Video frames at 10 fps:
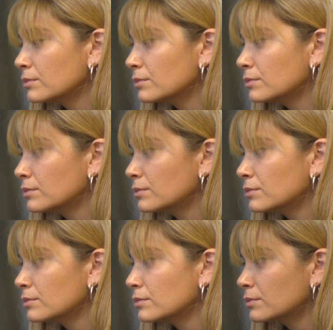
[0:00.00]

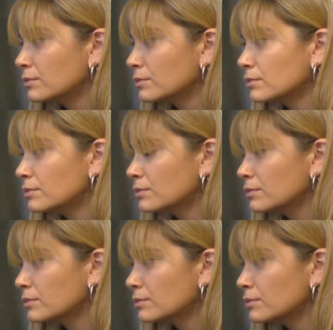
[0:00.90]

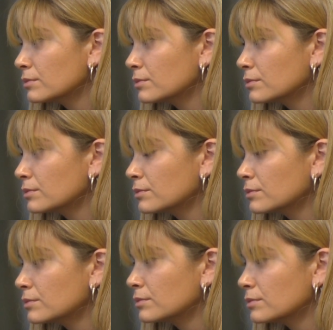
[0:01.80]

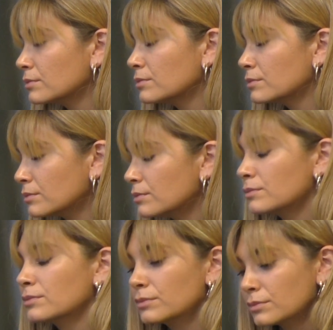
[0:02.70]

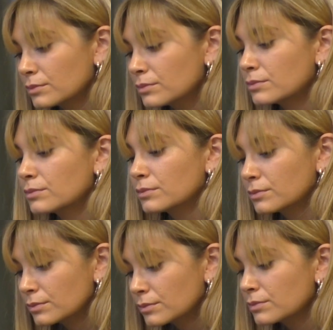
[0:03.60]

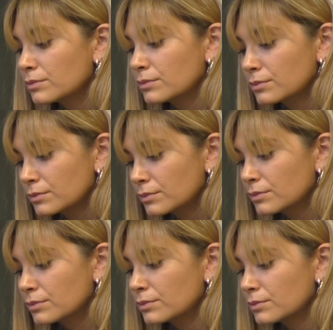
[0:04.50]

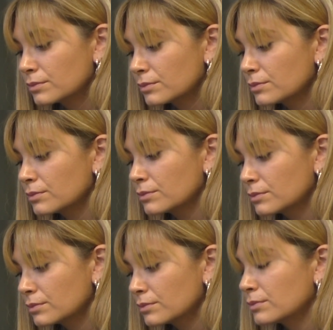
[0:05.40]

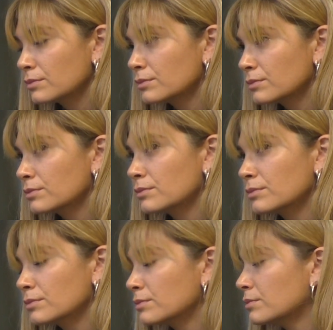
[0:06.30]

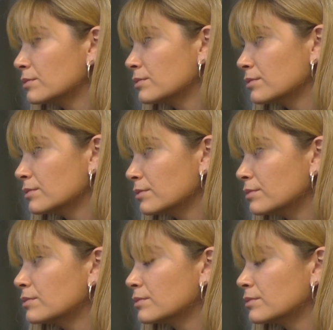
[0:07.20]
(silent)